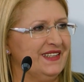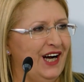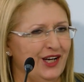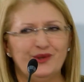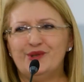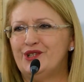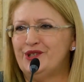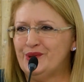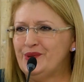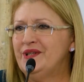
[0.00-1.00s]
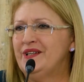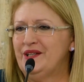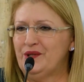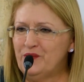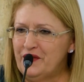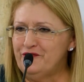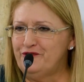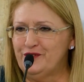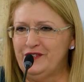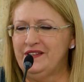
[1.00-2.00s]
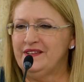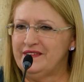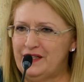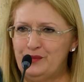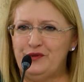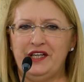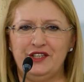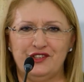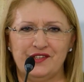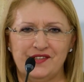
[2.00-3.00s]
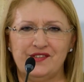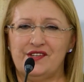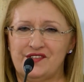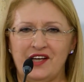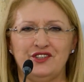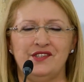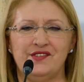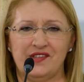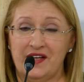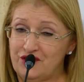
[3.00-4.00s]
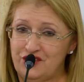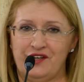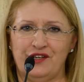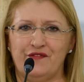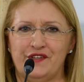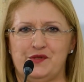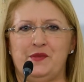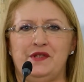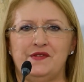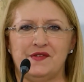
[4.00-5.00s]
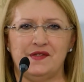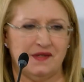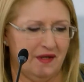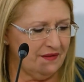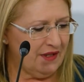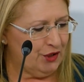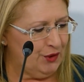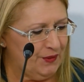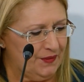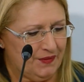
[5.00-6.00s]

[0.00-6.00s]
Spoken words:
I augur you wonderful deliberations, discussions, and sharing of experiences. Thank you.